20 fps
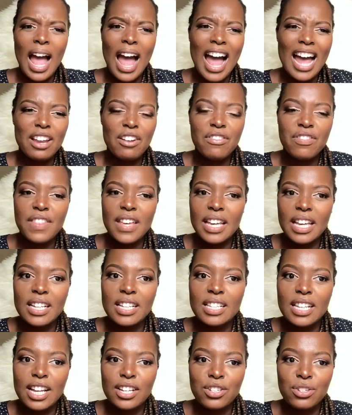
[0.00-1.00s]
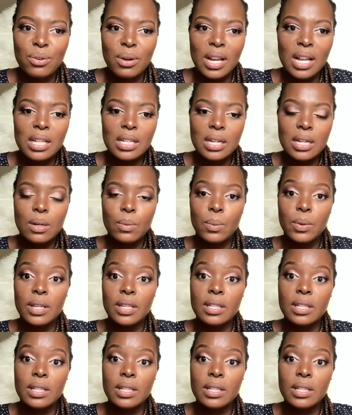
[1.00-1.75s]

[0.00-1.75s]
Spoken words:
I don't think it's saturated. We